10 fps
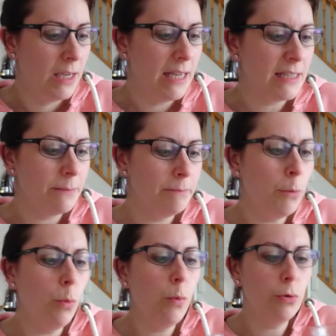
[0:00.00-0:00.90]
It's
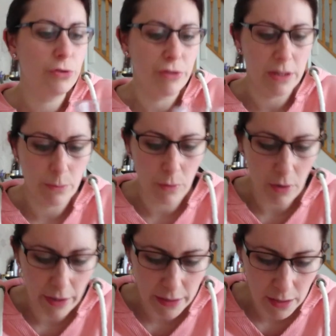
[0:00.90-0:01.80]
more watery than what
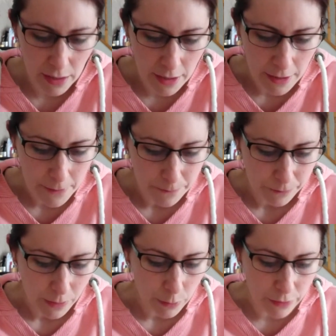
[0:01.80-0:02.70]
I
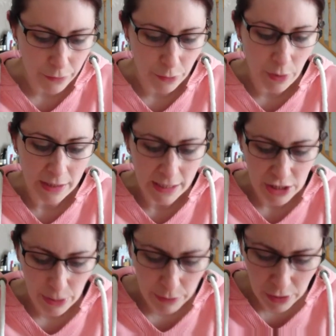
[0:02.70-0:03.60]
would have thought. And
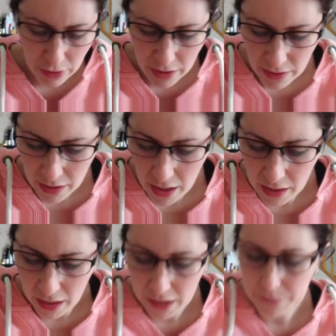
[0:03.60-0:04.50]
actually, when you look at the
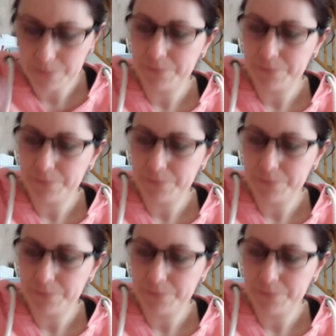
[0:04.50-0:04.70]
colour,